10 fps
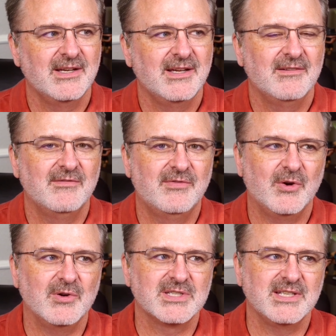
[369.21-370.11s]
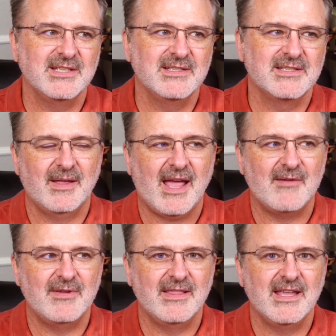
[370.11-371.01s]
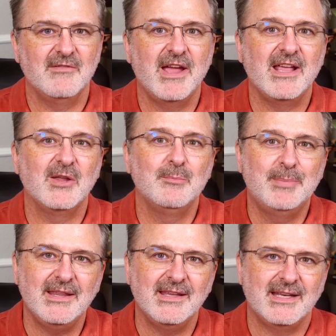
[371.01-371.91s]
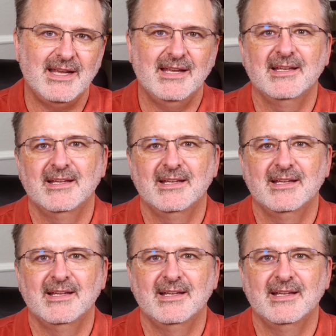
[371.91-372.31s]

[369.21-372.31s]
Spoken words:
versus having the availability